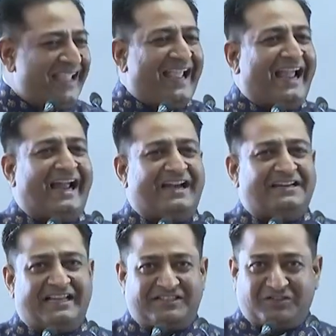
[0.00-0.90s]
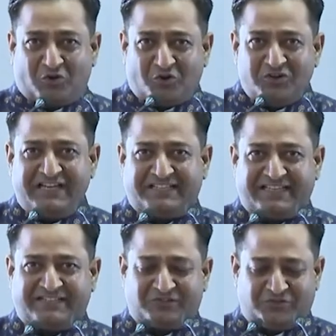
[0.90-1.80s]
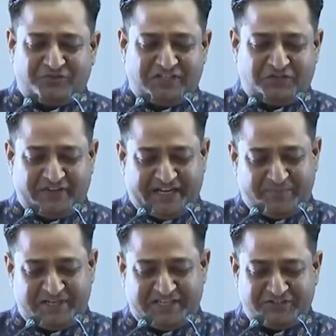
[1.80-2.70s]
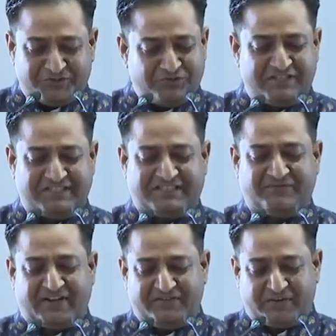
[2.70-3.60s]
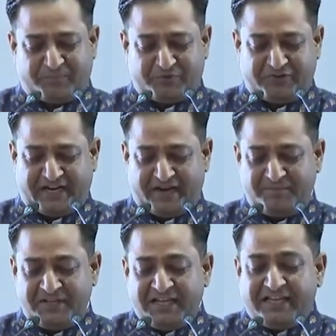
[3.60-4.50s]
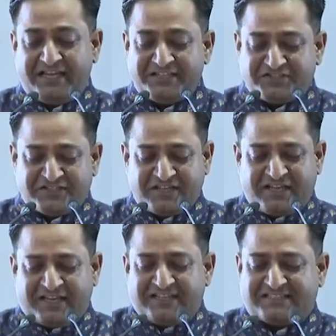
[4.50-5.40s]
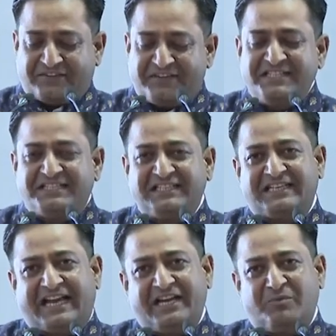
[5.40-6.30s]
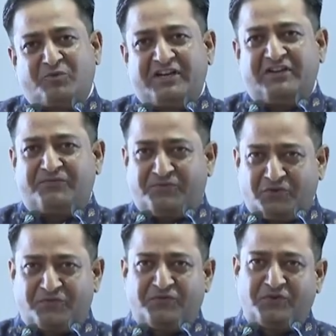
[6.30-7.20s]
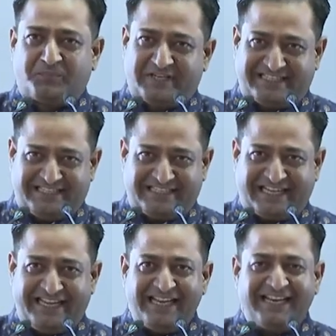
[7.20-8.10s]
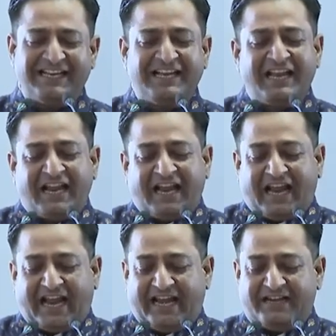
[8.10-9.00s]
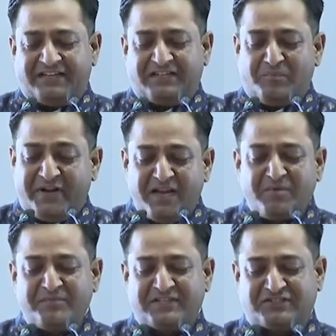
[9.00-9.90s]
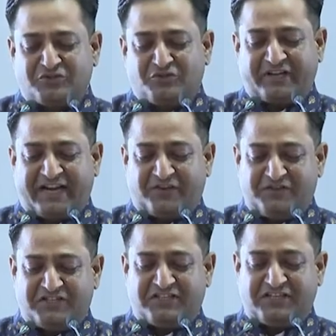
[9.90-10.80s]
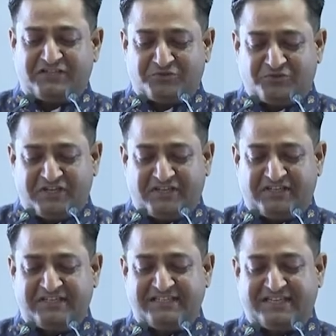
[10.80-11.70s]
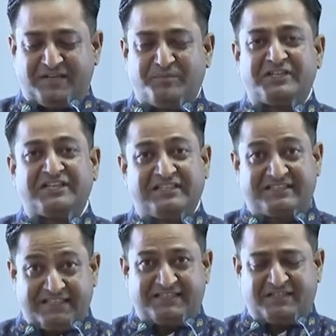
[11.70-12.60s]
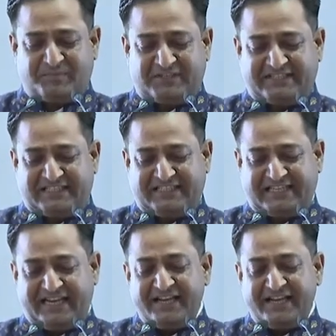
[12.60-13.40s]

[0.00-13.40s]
and that's the only test through which we admit a student in 5-year program, is 79.44 percentile, and the minimum score at which the student is admitted is 60 percentile.